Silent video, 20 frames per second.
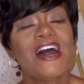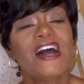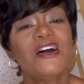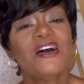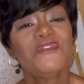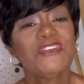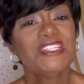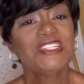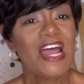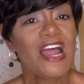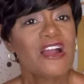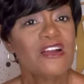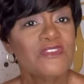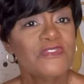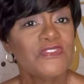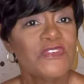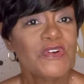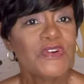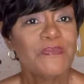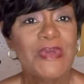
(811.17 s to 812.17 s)
a
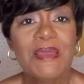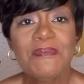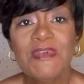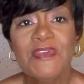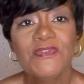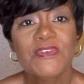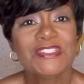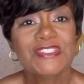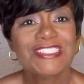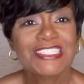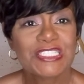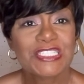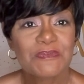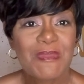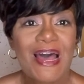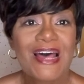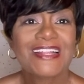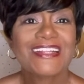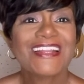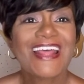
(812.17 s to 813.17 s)
photographer, maybe for just
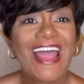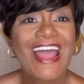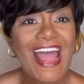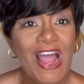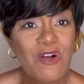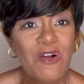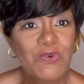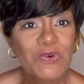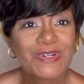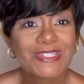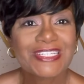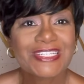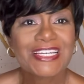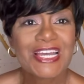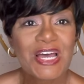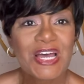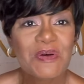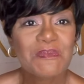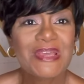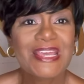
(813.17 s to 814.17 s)
about an hour, to
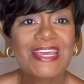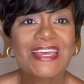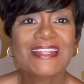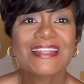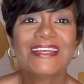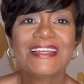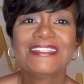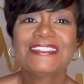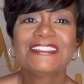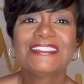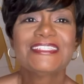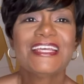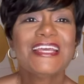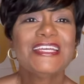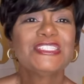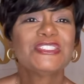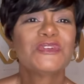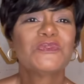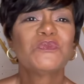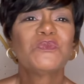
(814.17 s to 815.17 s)
come in and just
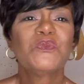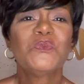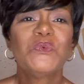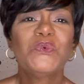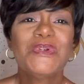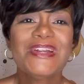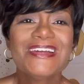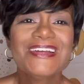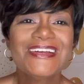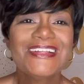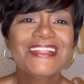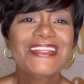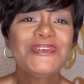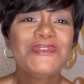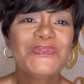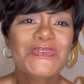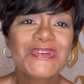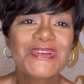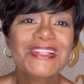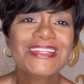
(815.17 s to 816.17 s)
take some really,
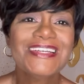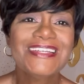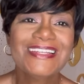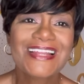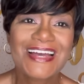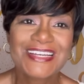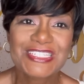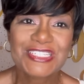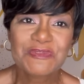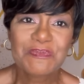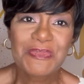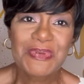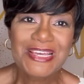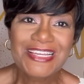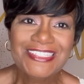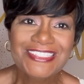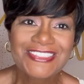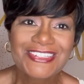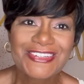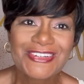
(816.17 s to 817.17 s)
really nice
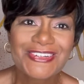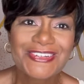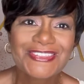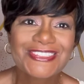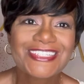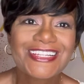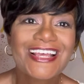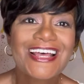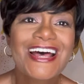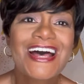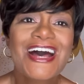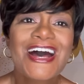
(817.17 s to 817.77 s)
pictures